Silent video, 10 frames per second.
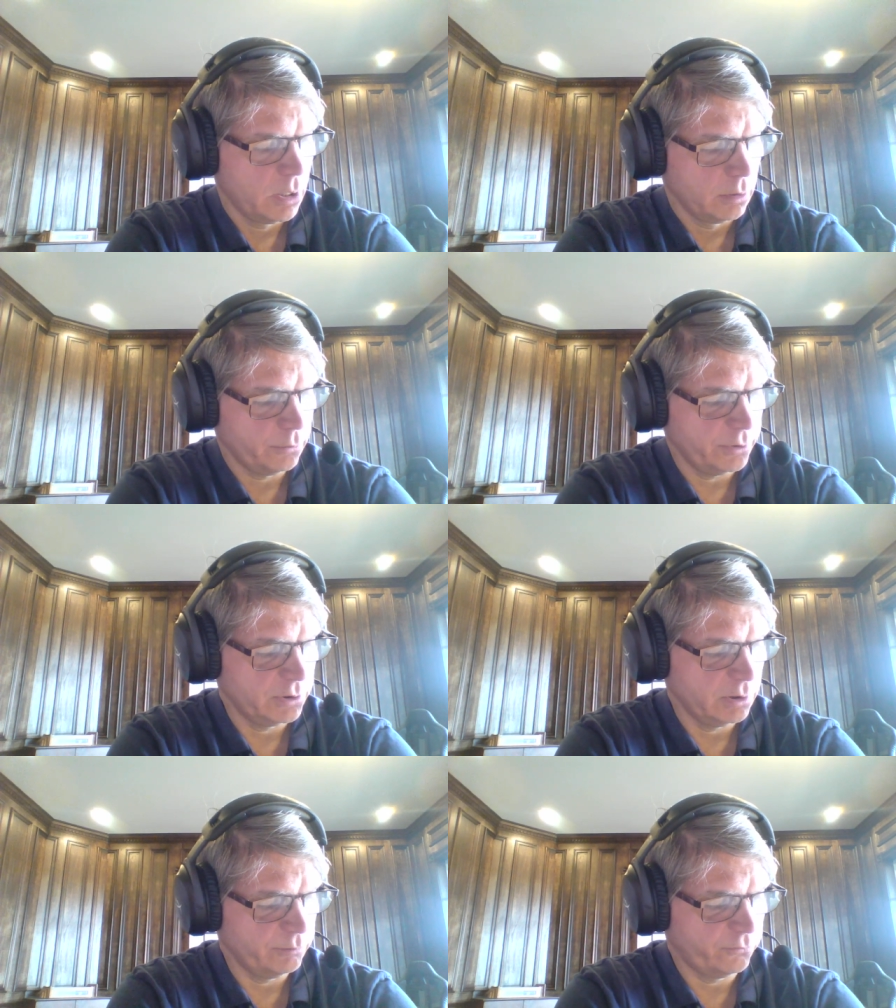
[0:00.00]

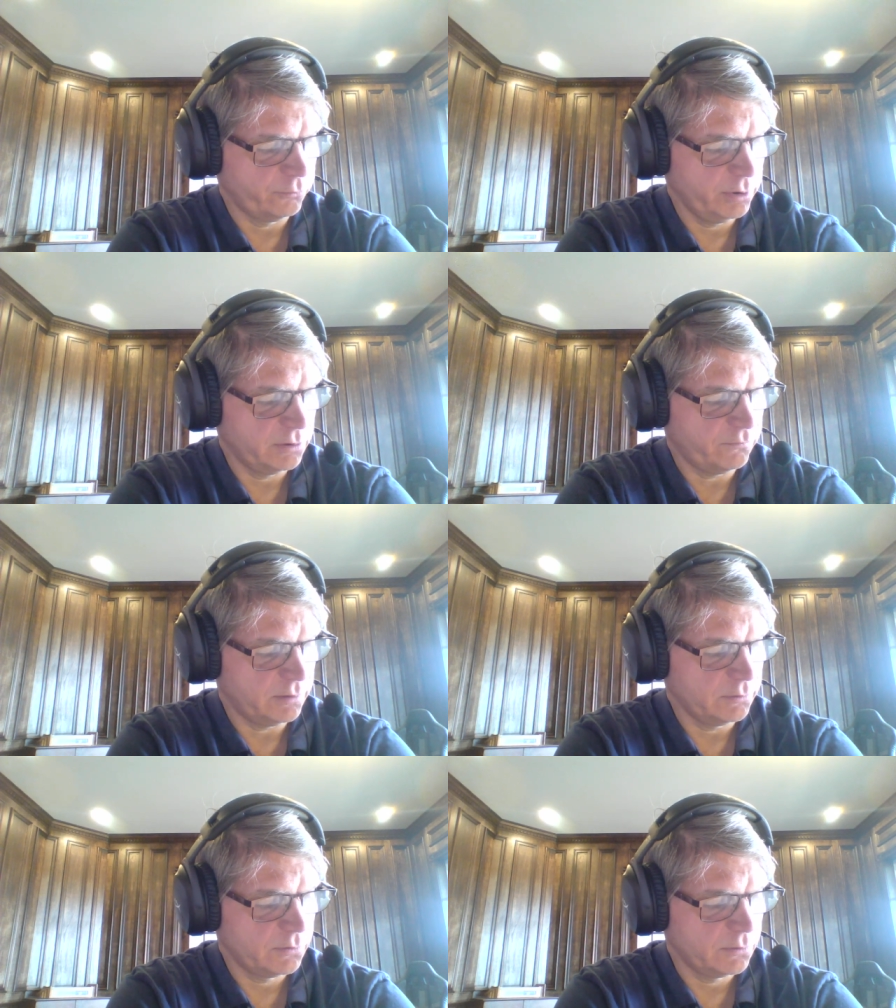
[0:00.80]
Question number 3 is
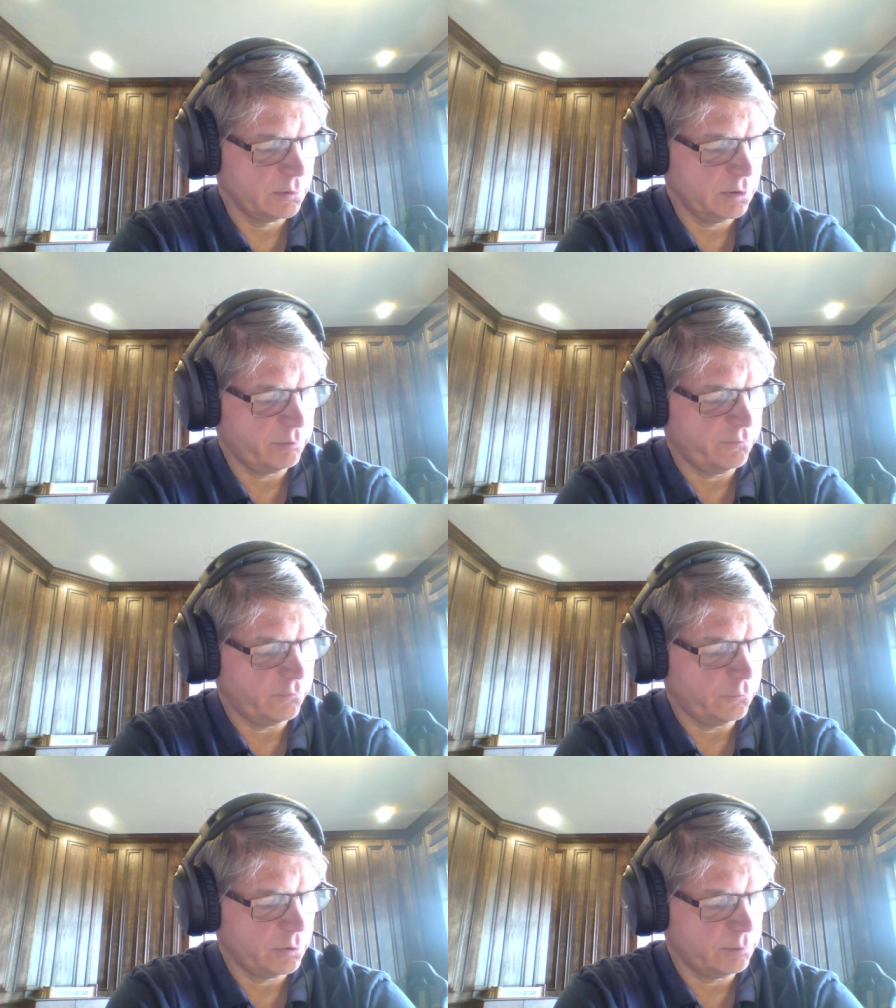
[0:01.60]
false. Number
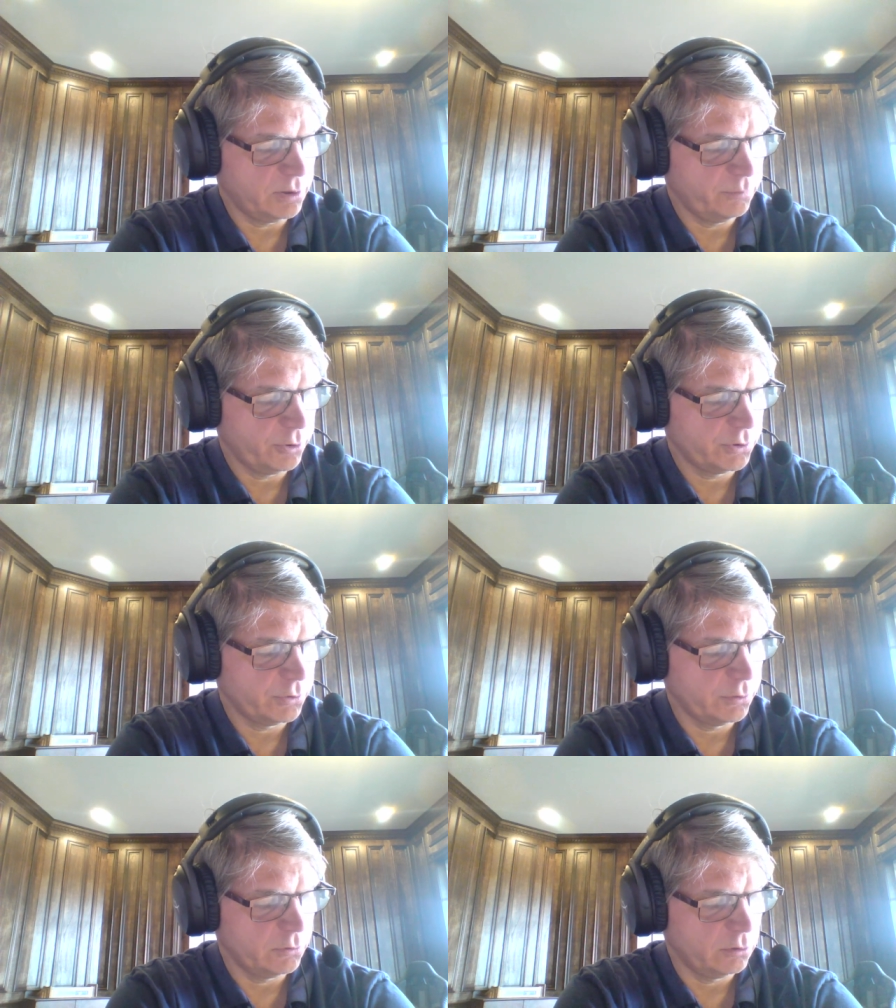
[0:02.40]
4, blood
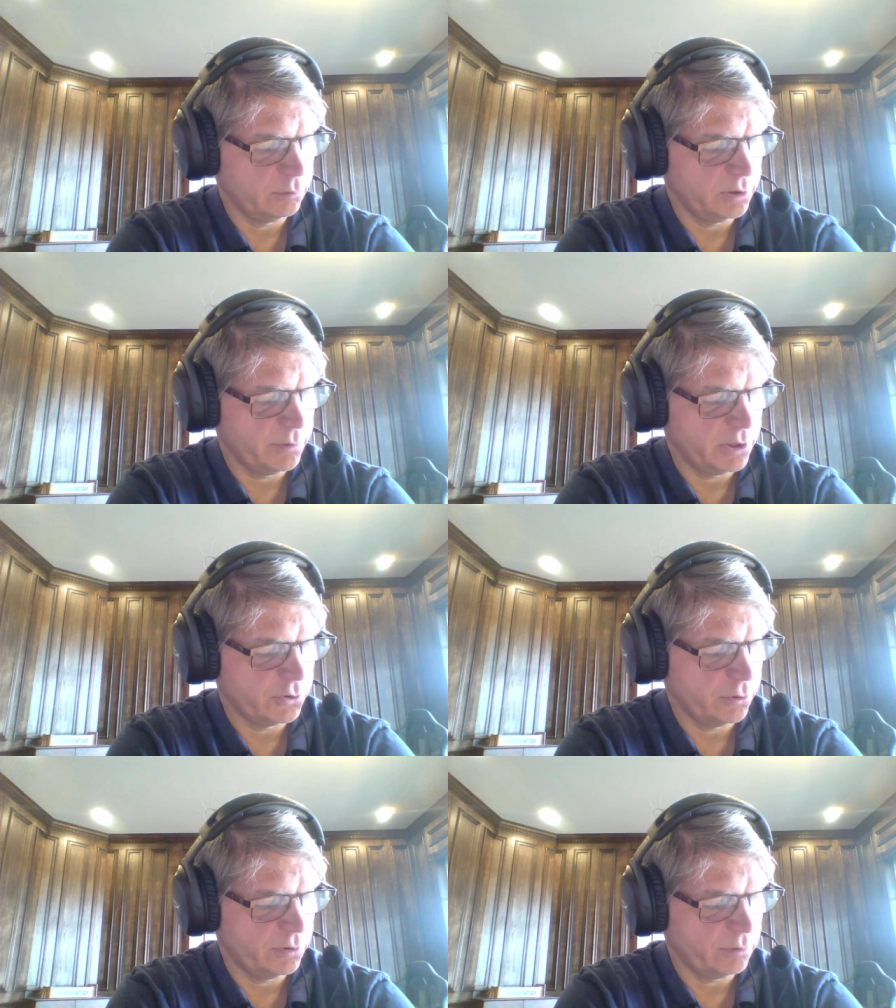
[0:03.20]
pressure is normally
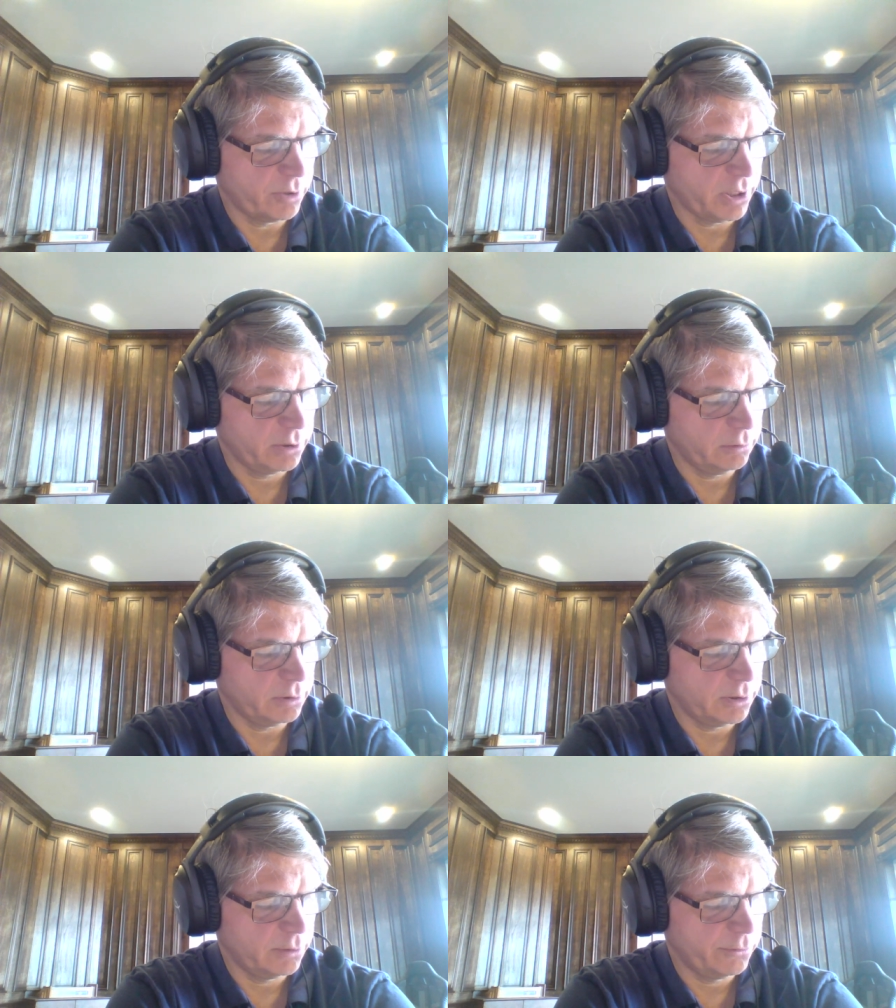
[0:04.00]
measured in the brachial
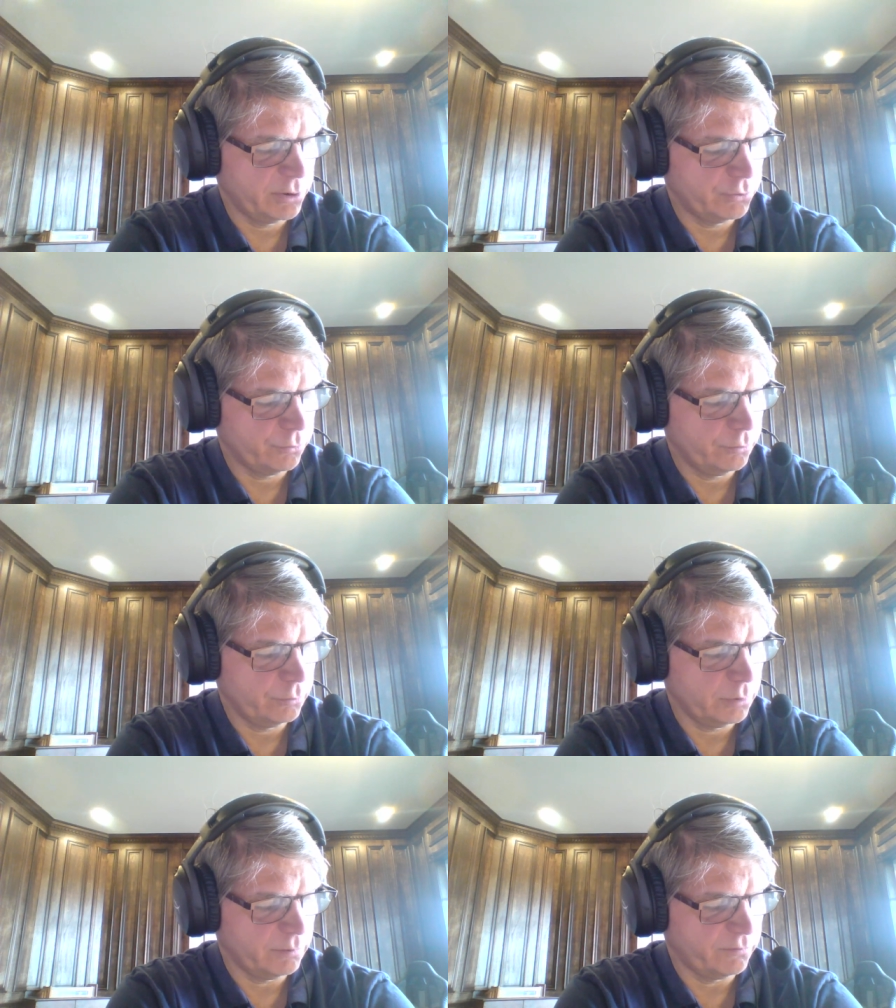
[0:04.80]
artery. True.
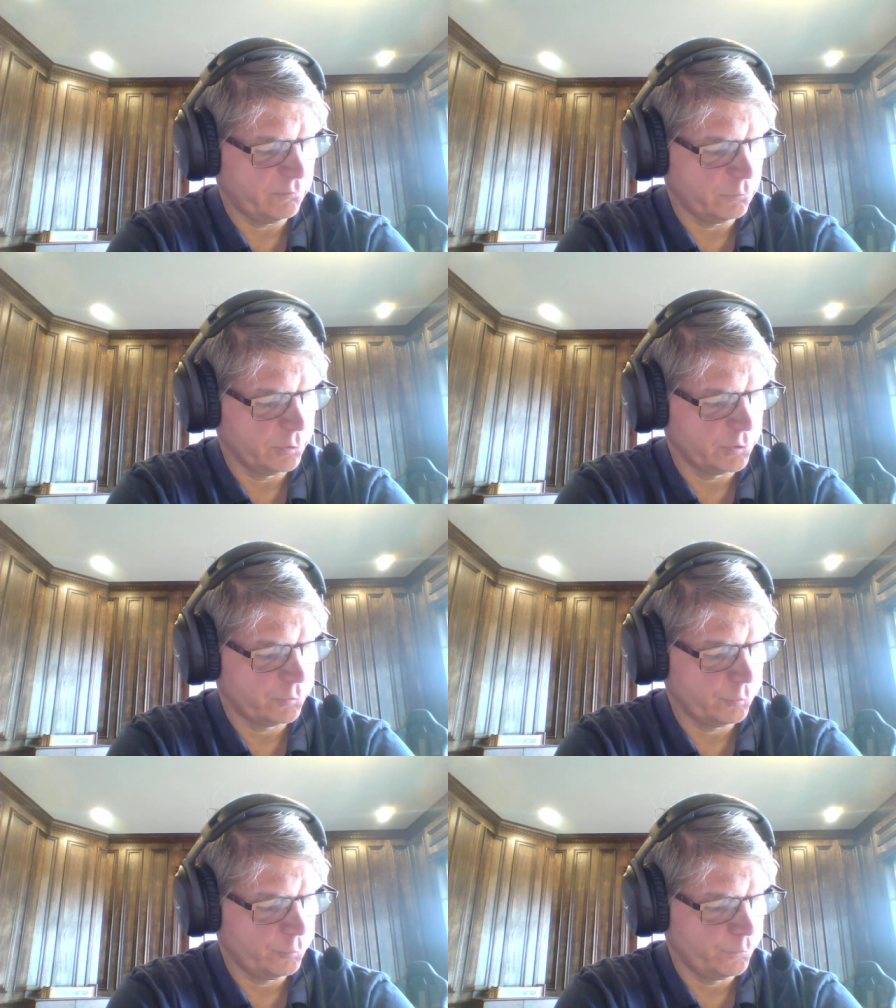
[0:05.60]
Number 4 is
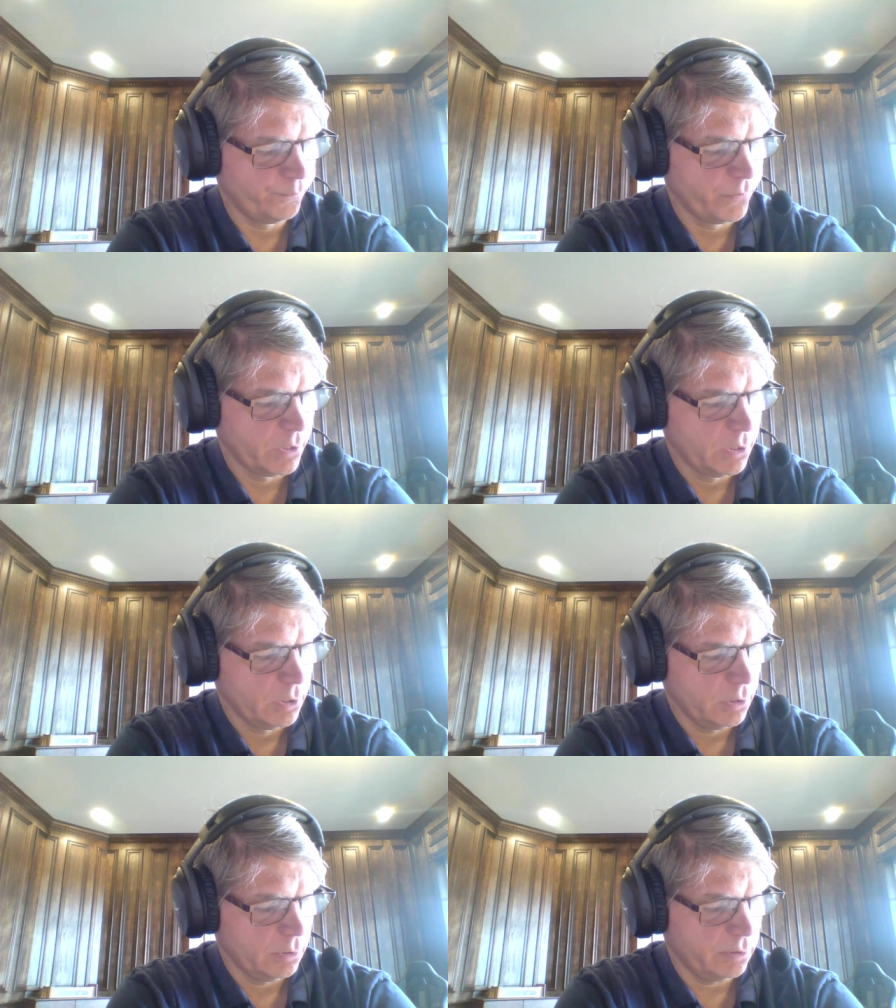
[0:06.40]
true.
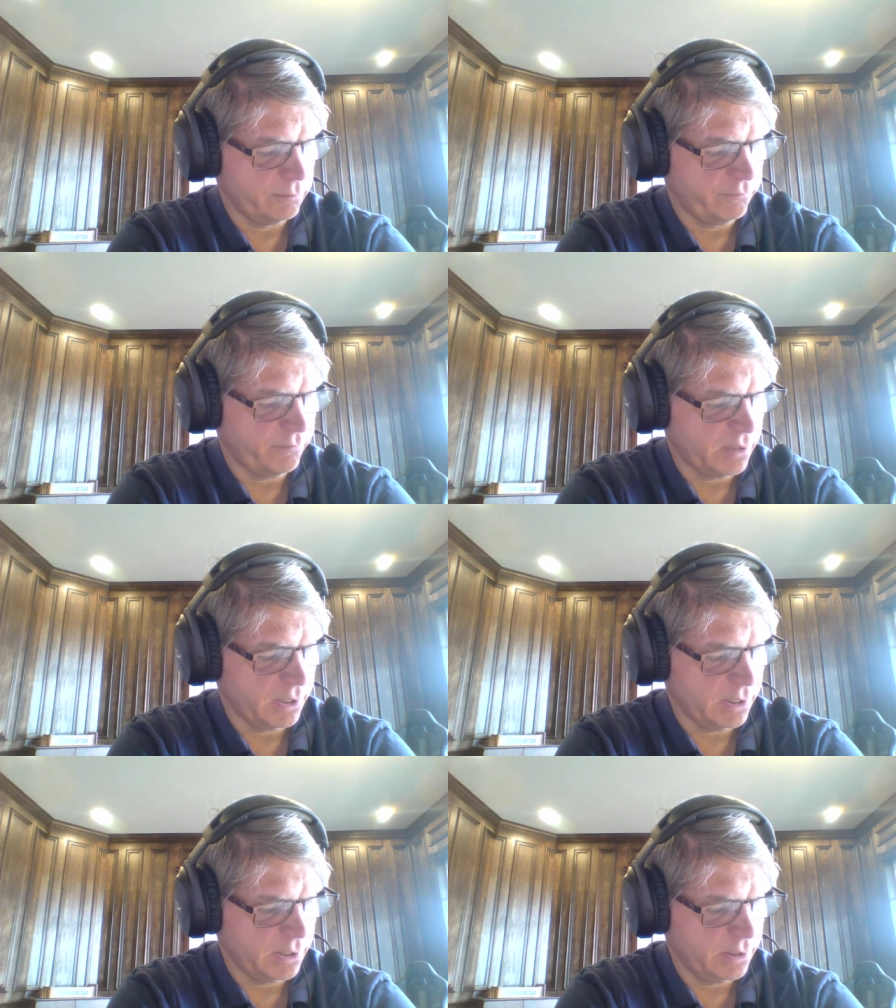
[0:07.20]
Number
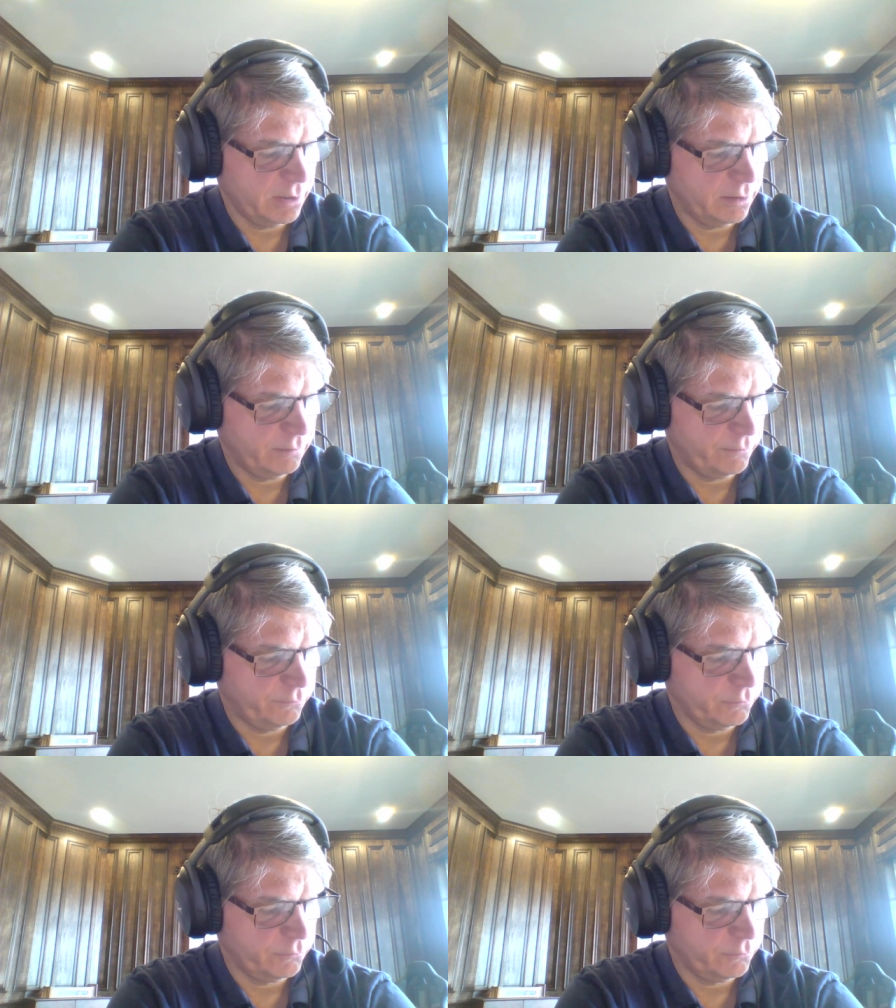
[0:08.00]
5, if you're